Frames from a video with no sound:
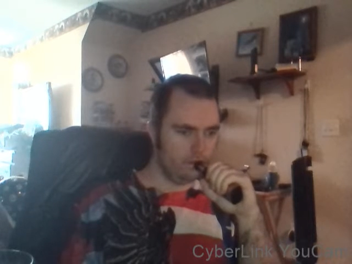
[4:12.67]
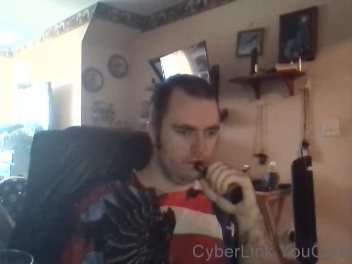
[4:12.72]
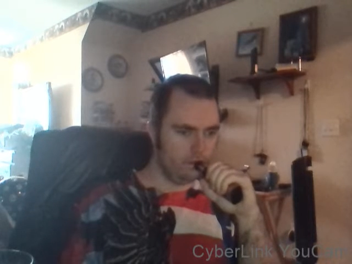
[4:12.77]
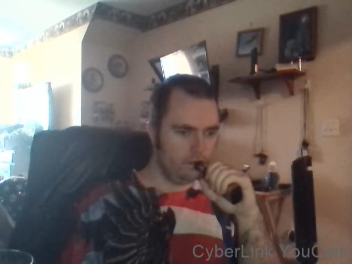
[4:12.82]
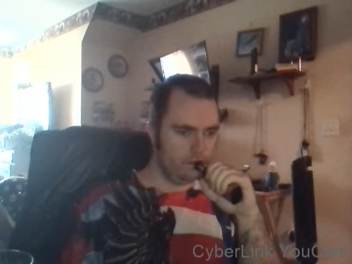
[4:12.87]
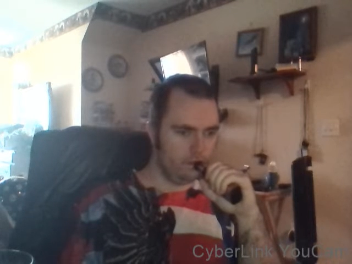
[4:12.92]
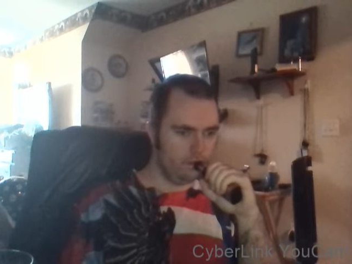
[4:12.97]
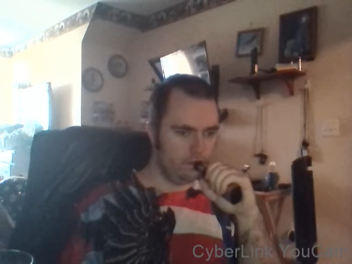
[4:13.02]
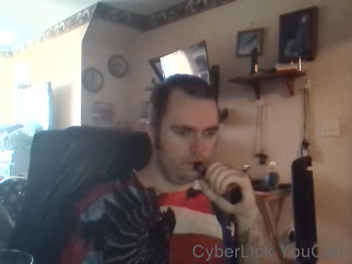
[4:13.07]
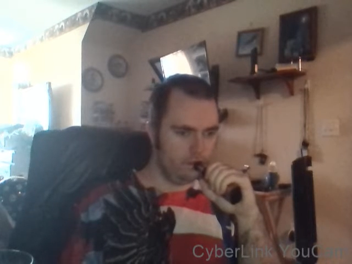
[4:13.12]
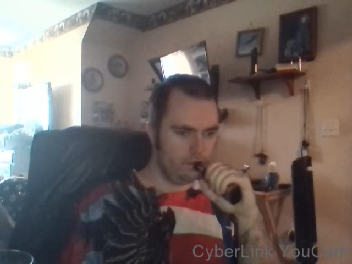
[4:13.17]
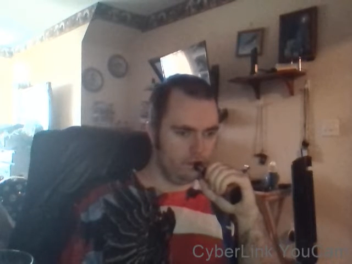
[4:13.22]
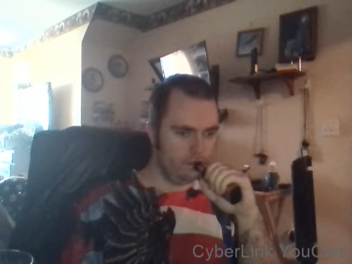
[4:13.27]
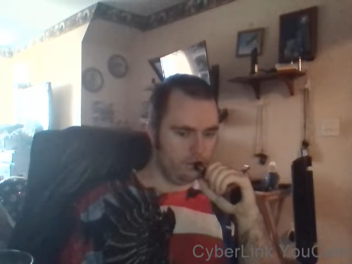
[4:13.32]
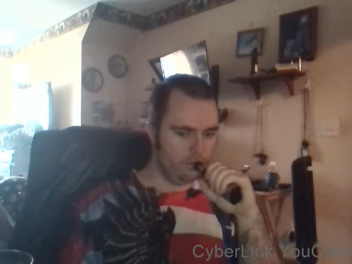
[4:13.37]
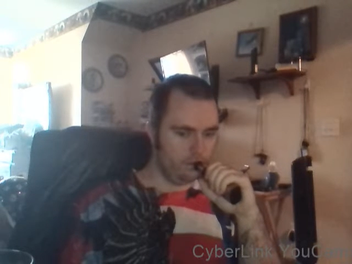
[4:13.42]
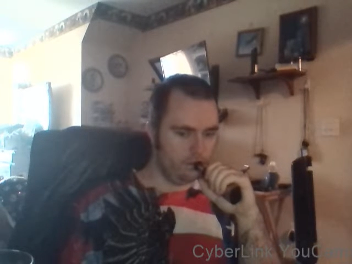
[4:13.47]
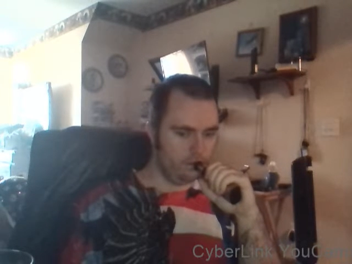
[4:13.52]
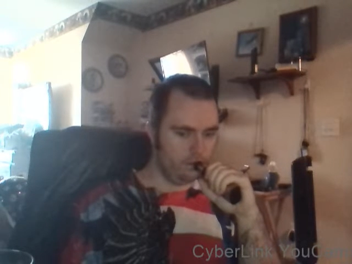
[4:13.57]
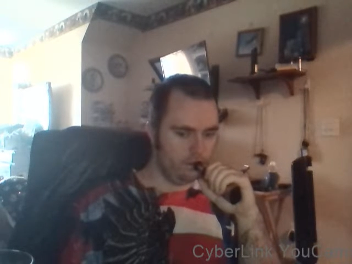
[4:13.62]

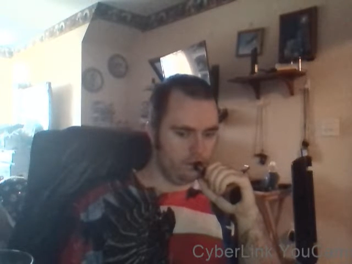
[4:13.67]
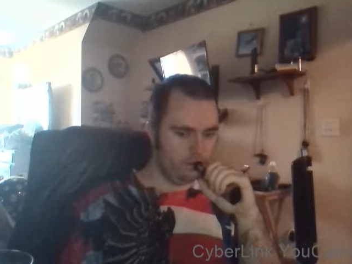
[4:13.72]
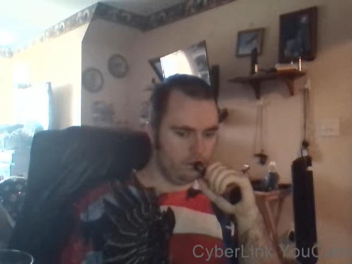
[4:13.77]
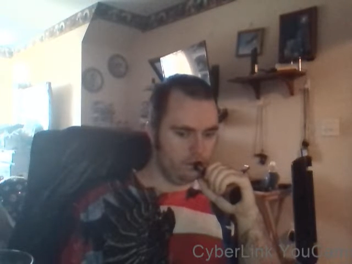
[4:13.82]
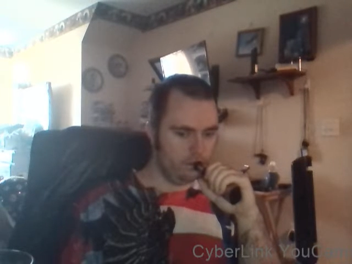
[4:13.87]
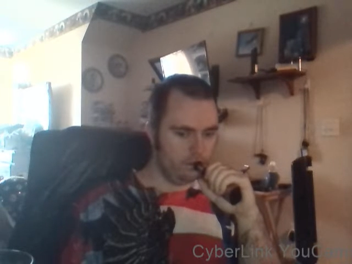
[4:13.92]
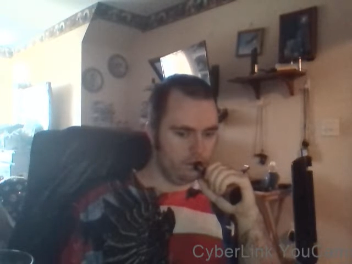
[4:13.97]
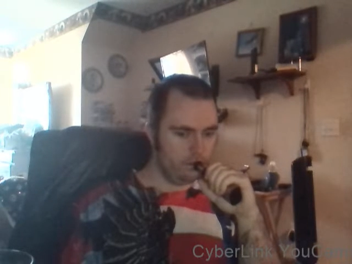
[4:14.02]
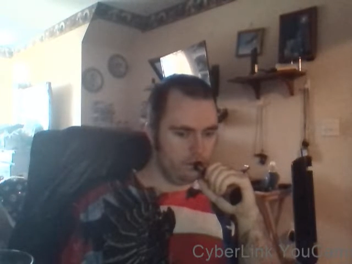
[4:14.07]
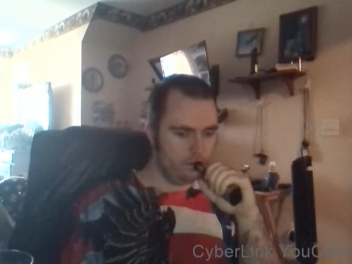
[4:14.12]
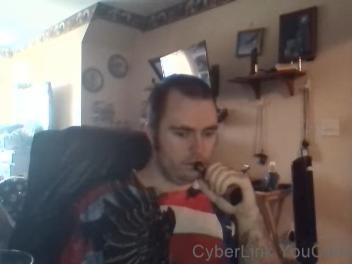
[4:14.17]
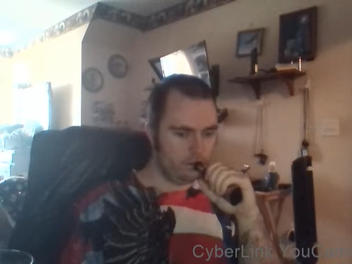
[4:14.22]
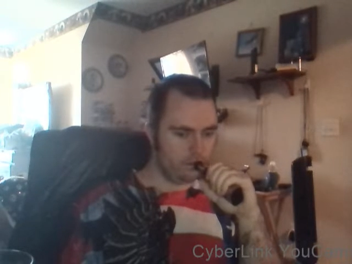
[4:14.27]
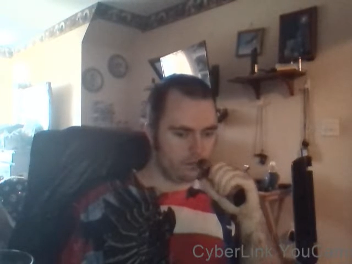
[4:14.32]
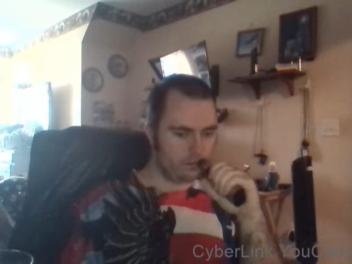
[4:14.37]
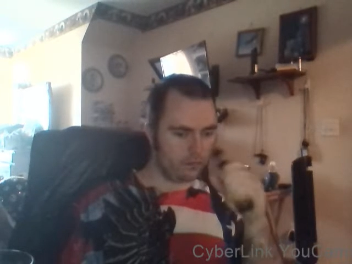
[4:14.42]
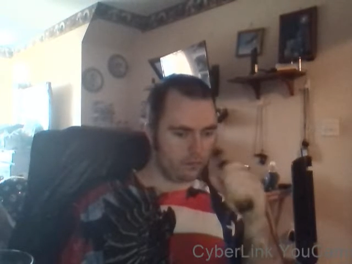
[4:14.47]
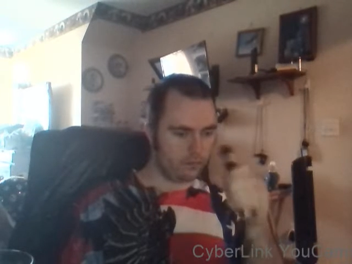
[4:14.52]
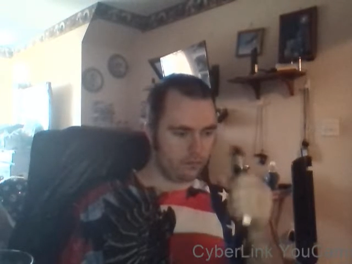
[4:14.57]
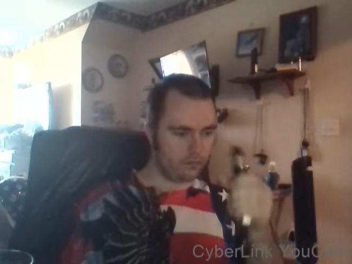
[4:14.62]

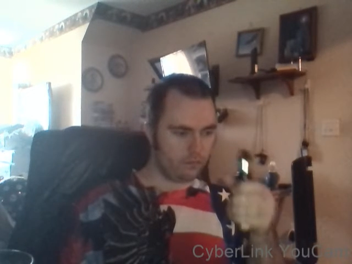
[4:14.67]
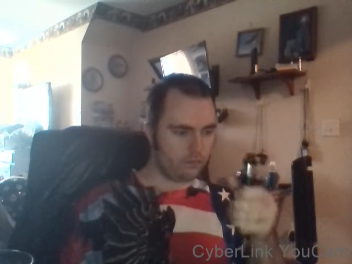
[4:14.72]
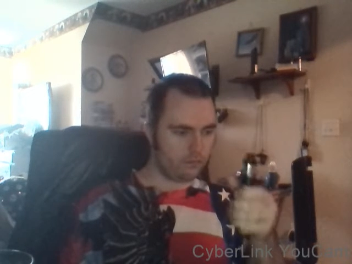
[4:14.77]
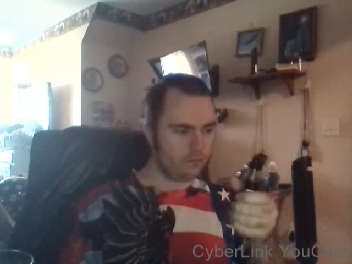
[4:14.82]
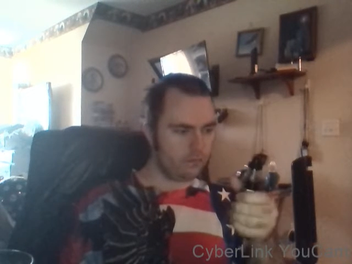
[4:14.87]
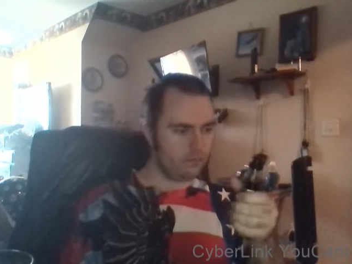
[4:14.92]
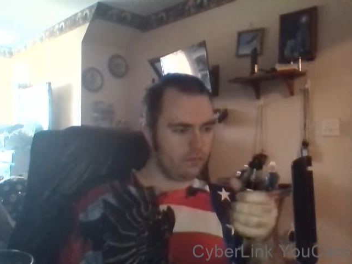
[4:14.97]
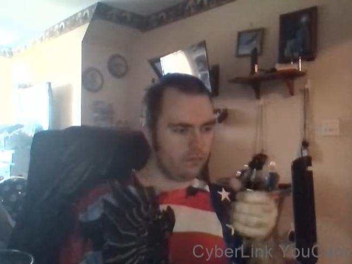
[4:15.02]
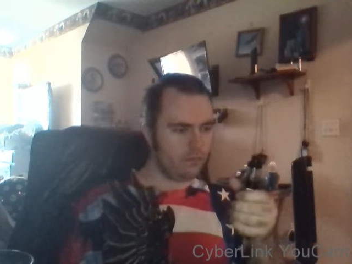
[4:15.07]
(no one is talking)